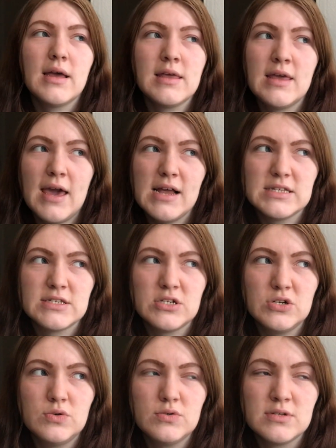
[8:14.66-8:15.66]
Yeah, it
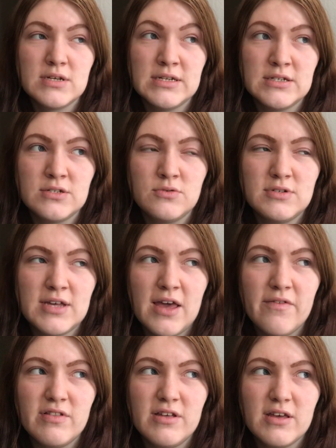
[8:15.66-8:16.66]
snows, and it snows
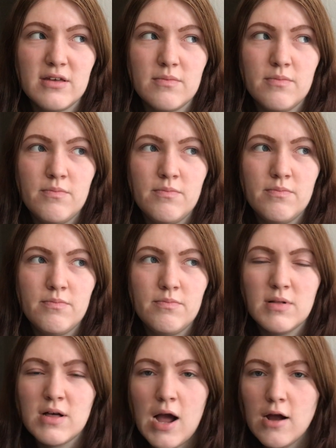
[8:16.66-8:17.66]
heavily,
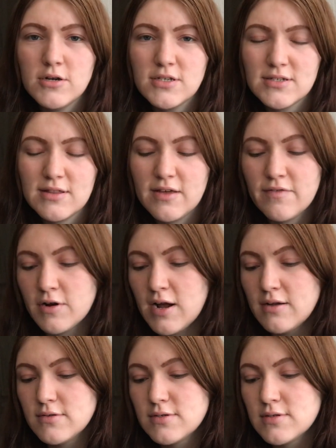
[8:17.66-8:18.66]
but Carol doesn't leave her
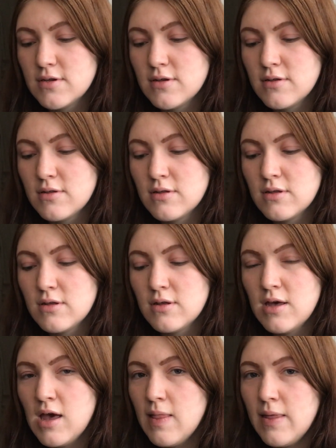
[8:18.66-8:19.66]
house.
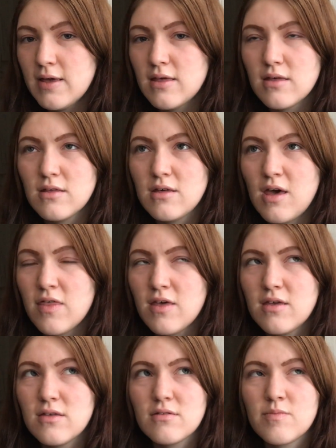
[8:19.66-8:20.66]
Like, I
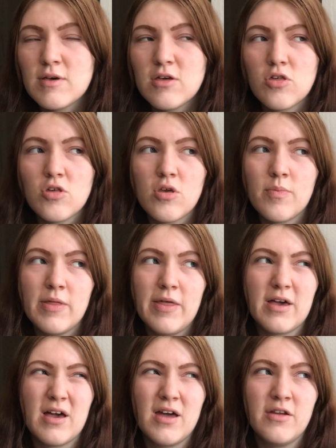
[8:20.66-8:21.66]
think it's because she's up in
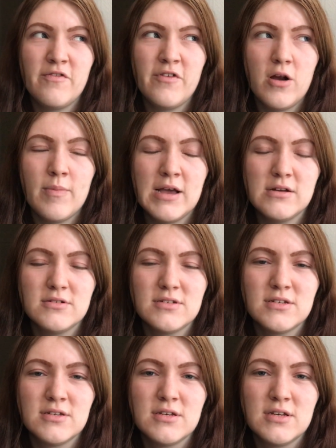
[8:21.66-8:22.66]
like a kind of
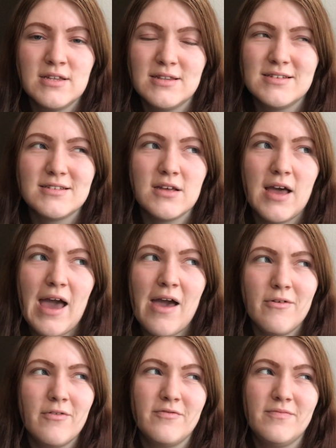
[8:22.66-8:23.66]
farmhouse that's
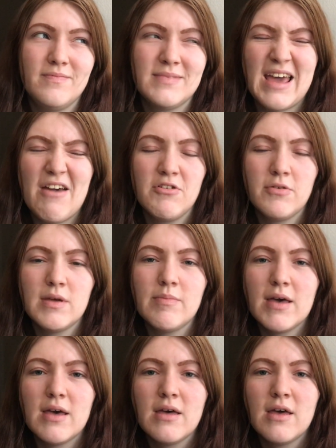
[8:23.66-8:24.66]
out of town a wee
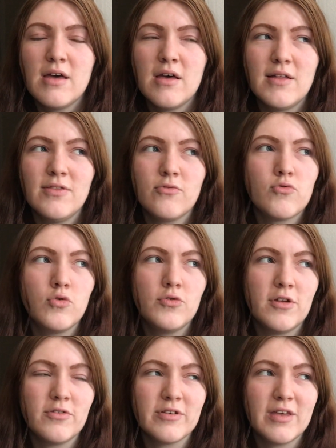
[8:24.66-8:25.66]
bit, and the road
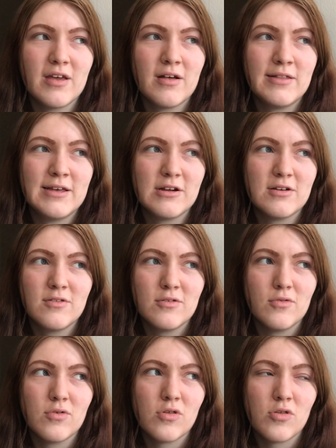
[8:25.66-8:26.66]
doesn't get cleared,
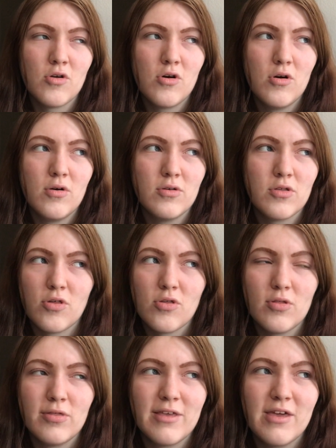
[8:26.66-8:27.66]
so she
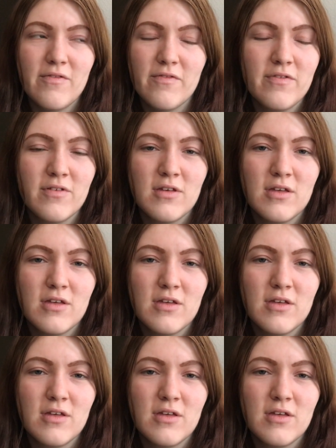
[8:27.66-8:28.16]
doesn't leave.